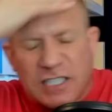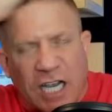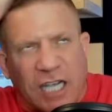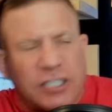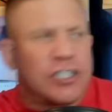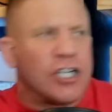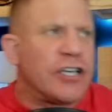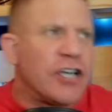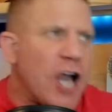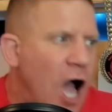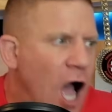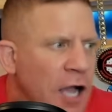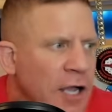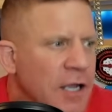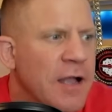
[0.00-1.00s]
this, and,
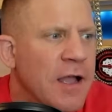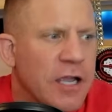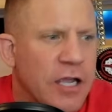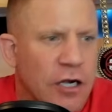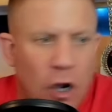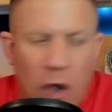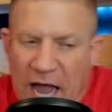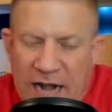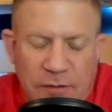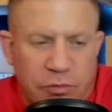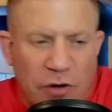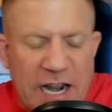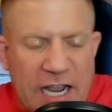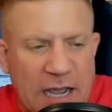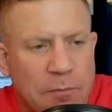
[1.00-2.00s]
you know, had to
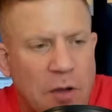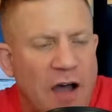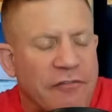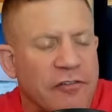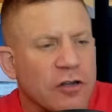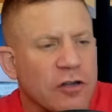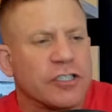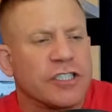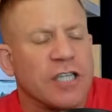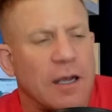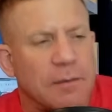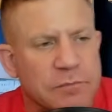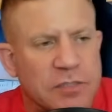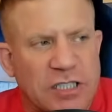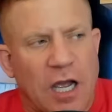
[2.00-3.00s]
break him off a little
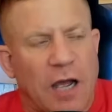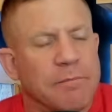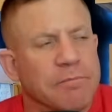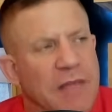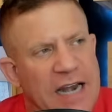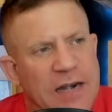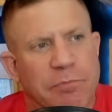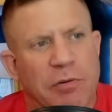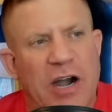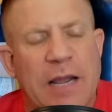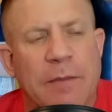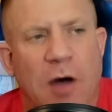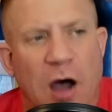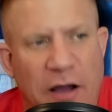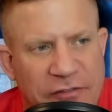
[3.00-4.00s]
something, had to break
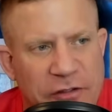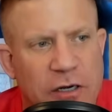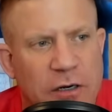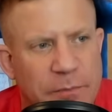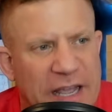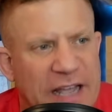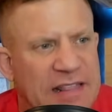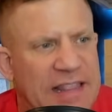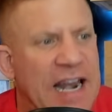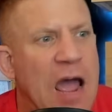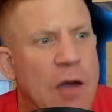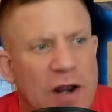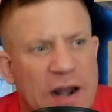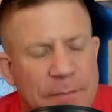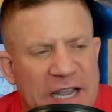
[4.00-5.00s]
him off a little bit. Then I
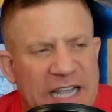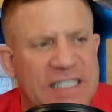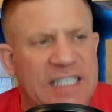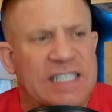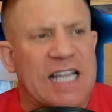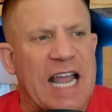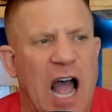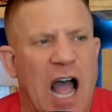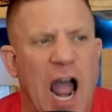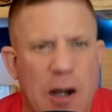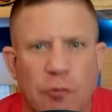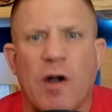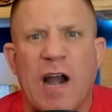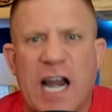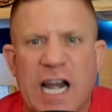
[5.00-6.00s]
went up against this, like,
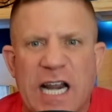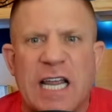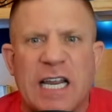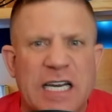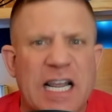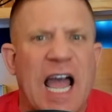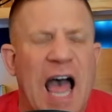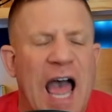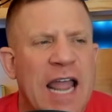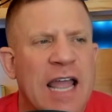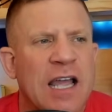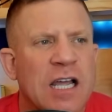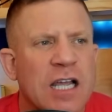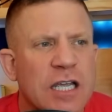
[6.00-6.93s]
Iranian guy.